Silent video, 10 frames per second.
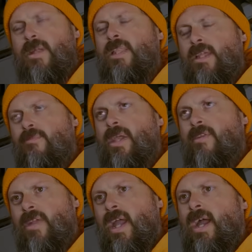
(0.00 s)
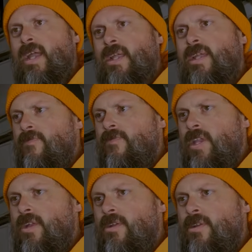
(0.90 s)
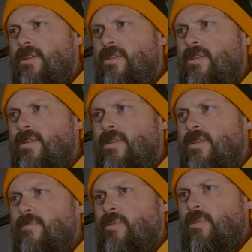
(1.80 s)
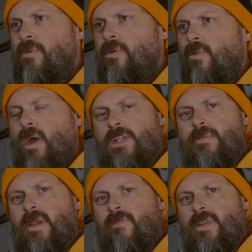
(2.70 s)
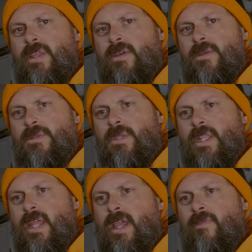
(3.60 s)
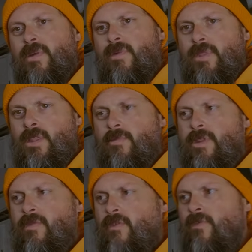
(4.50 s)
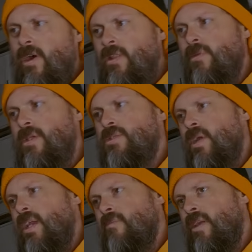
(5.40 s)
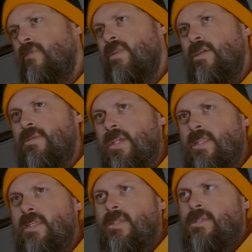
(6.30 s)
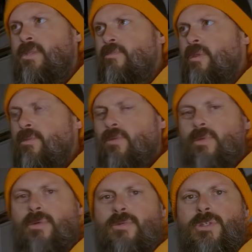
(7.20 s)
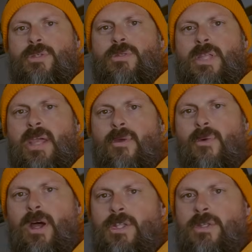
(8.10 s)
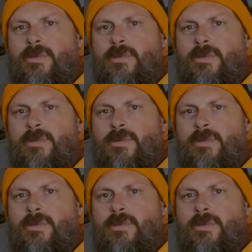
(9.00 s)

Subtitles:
clickbait guy. I figured people are watching my videos and I have a little bit of a following, so I can make videos like this and people will just kind of watch